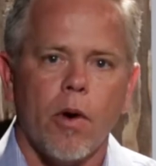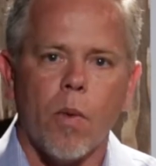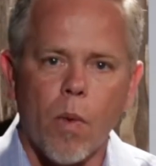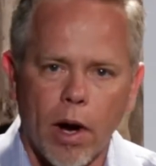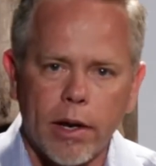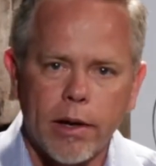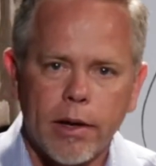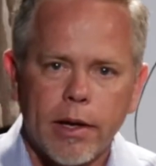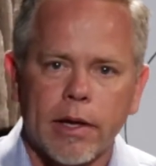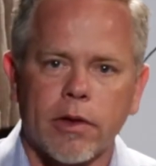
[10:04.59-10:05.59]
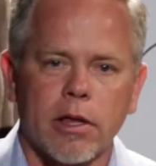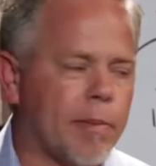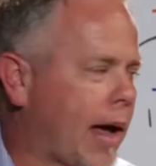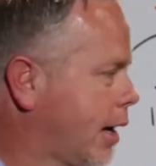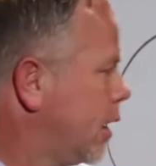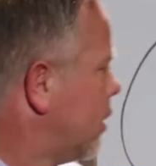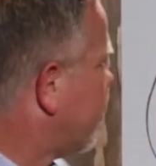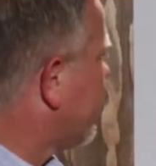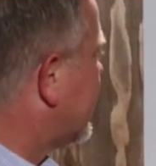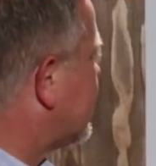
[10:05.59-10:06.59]
One, it's on the back end of
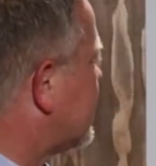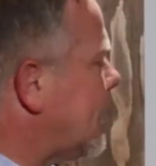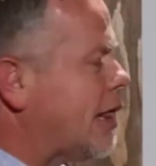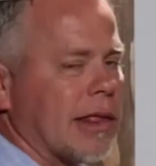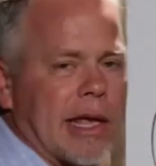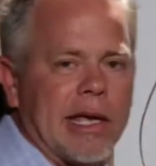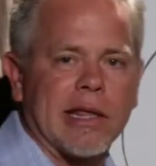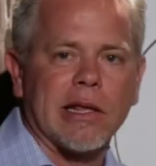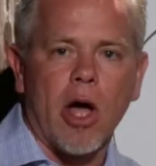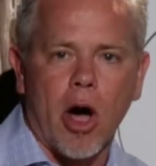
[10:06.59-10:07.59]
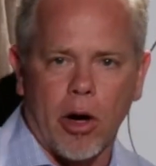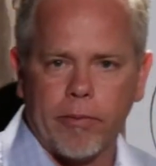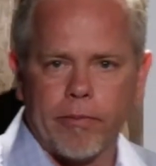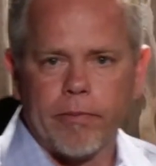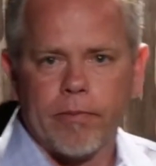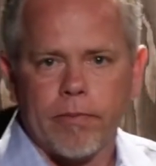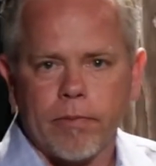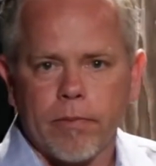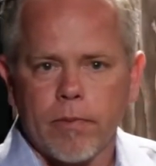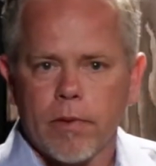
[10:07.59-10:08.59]
the Red Sea that they get the law.
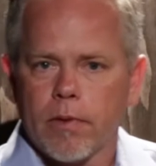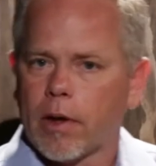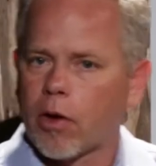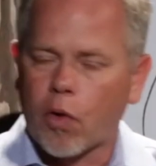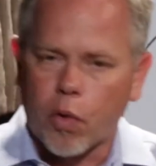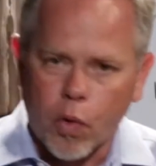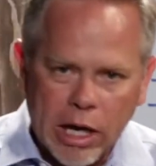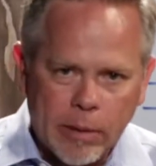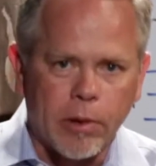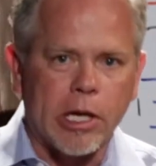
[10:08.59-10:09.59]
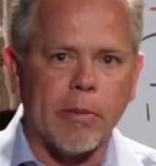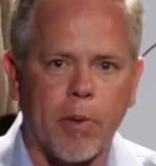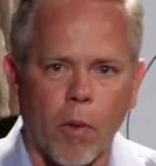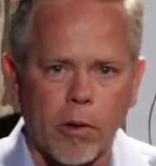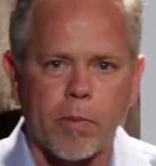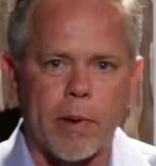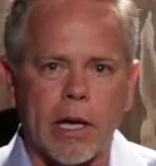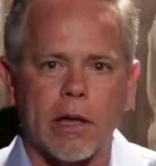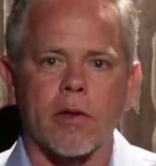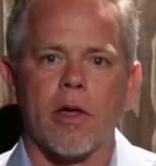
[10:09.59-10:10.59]
Incredibly important
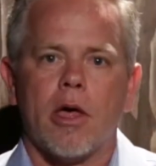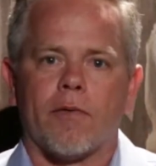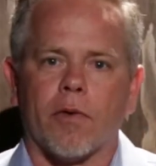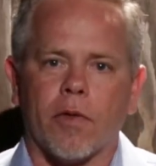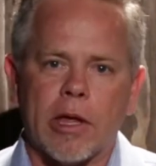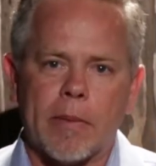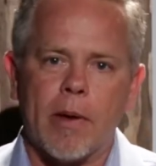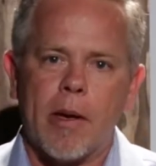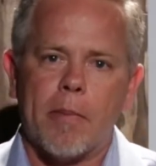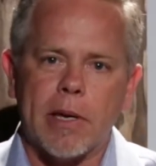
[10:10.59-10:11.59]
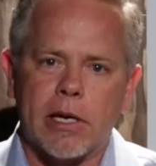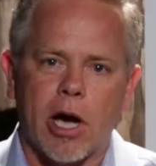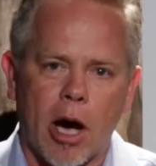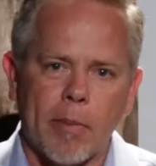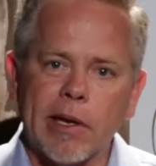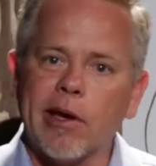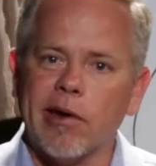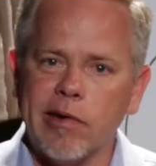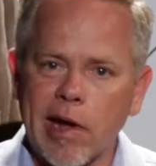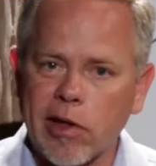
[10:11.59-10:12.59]
piece for them becoming
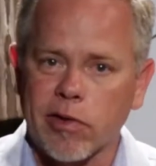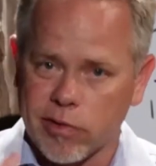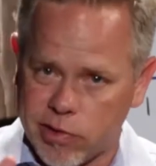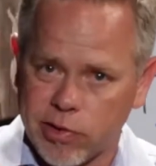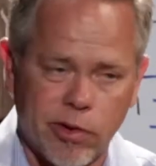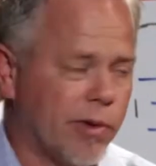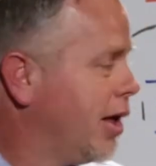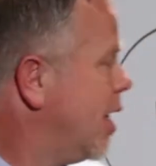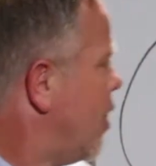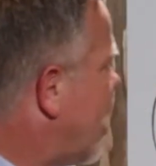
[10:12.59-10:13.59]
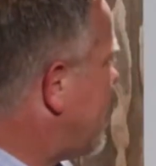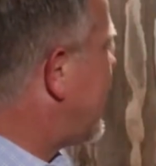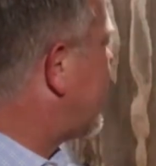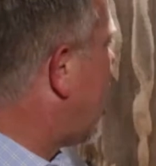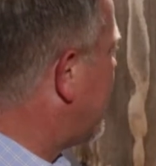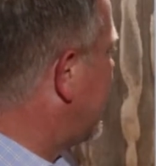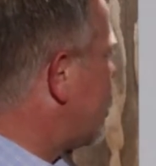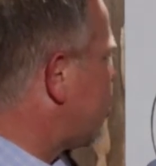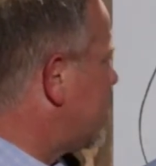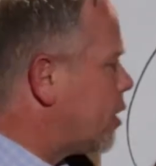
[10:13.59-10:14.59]
a nation. Two, they become a
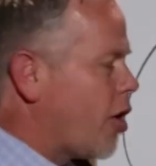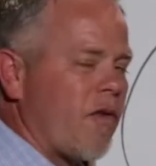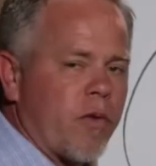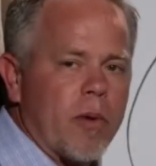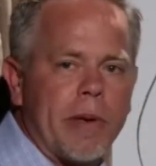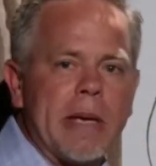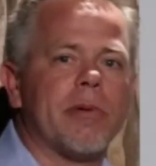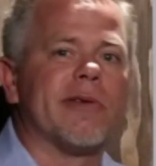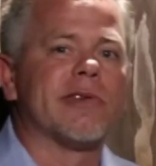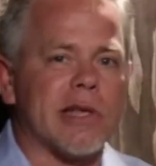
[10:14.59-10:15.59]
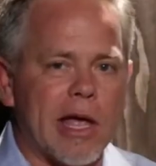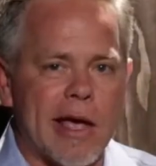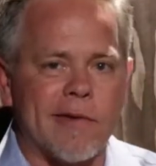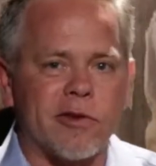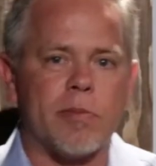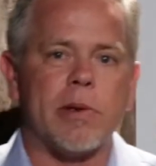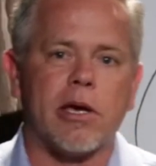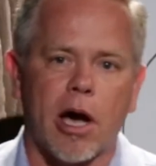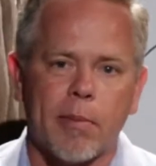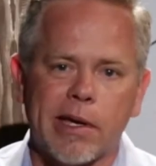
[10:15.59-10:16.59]
nation. They go from a people of slaves to
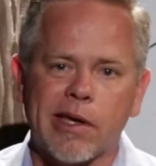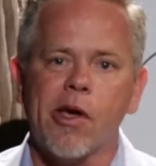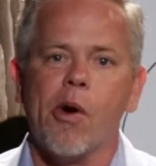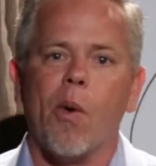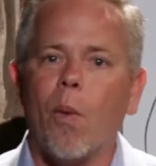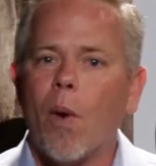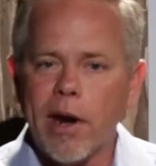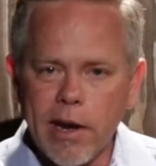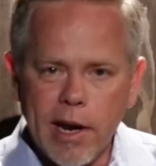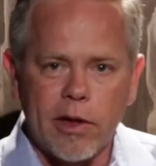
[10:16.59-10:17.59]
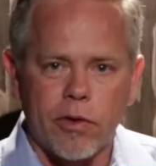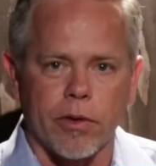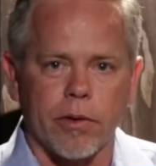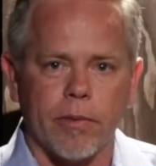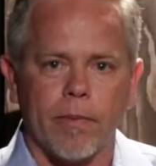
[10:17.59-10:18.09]
becoming one nation.